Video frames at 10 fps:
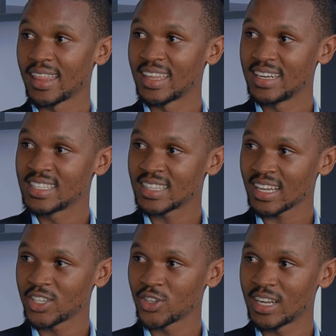the
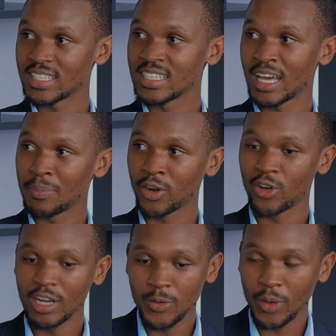disintegration mm -hmm. doesn't happen
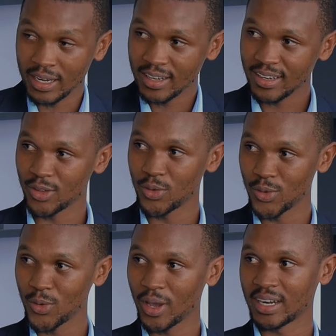only when
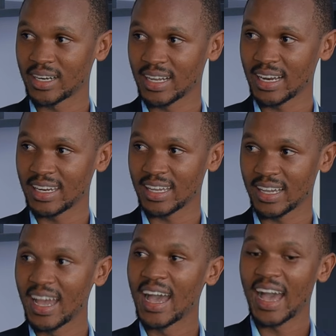you are cleaning.
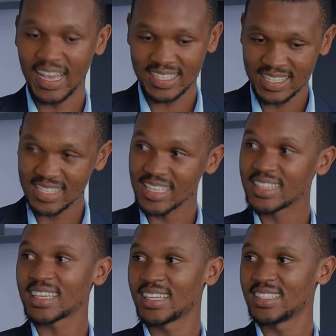Yeah. As
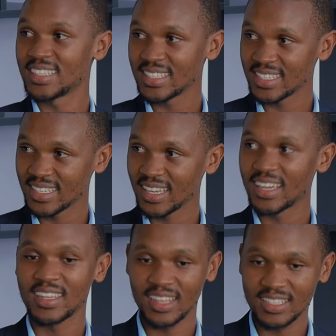it ages,
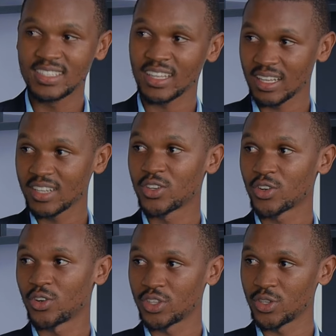the okay.
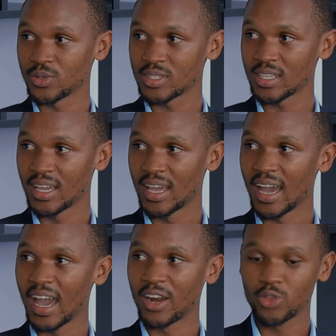disintegration continues.
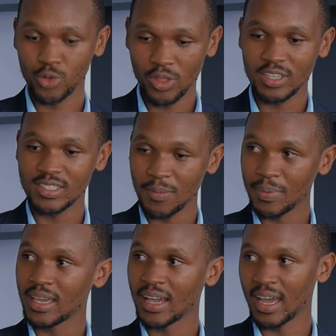Okay. And through the
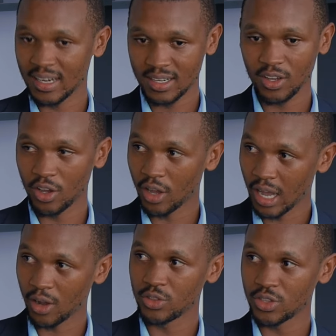stepping and uh,
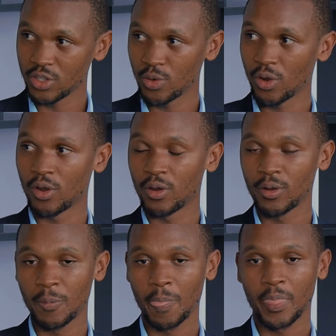uh
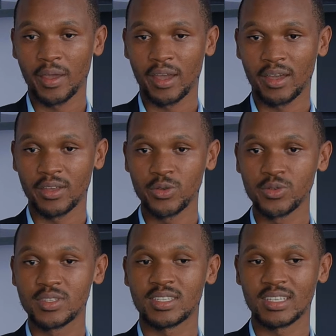continual okay. uh,
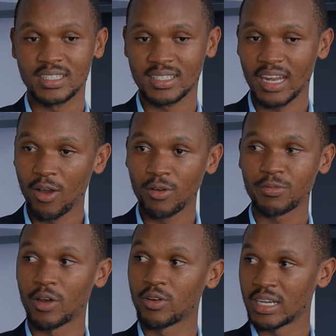use, it's now
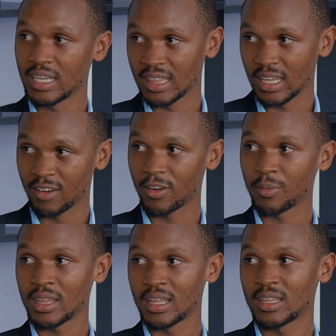found in the
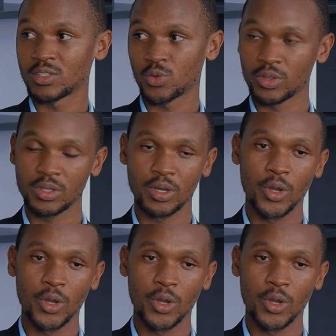environment, and that's what